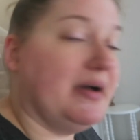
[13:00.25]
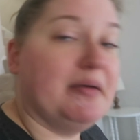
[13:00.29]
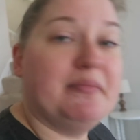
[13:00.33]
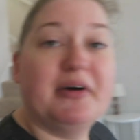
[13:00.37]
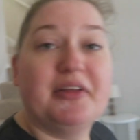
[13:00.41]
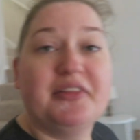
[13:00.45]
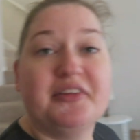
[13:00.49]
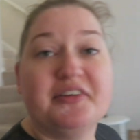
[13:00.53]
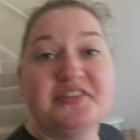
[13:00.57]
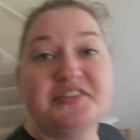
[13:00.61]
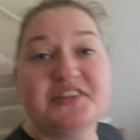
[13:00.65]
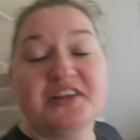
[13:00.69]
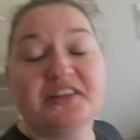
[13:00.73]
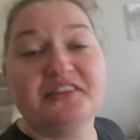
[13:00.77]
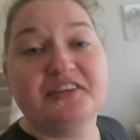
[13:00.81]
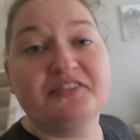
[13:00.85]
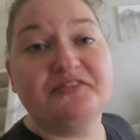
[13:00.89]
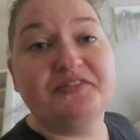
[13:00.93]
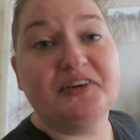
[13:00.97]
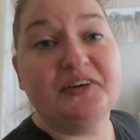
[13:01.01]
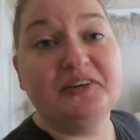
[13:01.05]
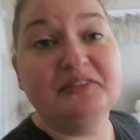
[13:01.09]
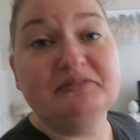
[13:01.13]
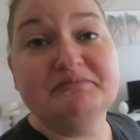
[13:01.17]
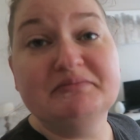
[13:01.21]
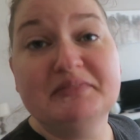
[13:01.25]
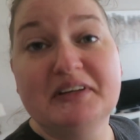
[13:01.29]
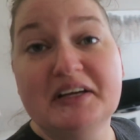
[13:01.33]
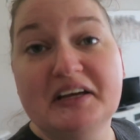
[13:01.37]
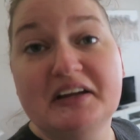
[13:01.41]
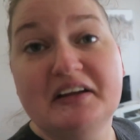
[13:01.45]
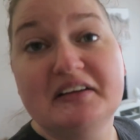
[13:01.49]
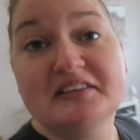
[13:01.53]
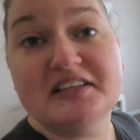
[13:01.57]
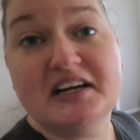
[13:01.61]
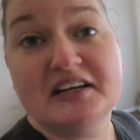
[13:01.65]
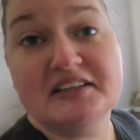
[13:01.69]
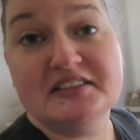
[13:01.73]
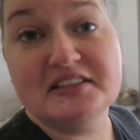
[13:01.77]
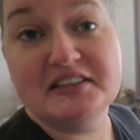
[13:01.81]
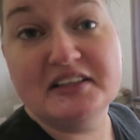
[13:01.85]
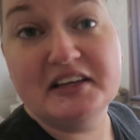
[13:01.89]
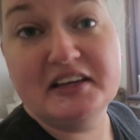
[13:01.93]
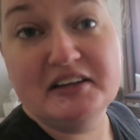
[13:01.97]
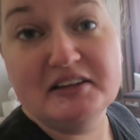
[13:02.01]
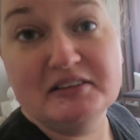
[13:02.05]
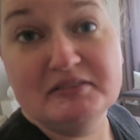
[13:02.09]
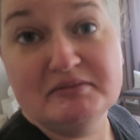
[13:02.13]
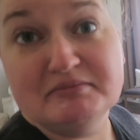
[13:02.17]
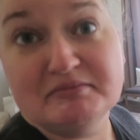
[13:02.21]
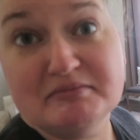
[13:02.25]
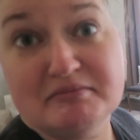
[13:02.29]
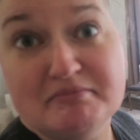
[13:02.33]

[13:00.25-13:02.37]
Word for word: My mother's on the phone, and I'll talk to you later.